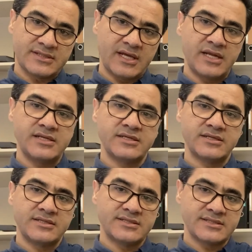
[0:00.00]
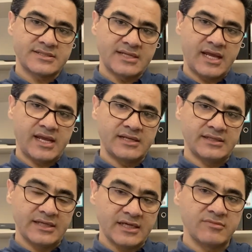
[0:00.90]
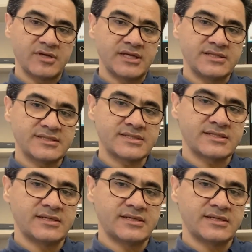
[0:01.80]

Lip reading: tendons, and ligaments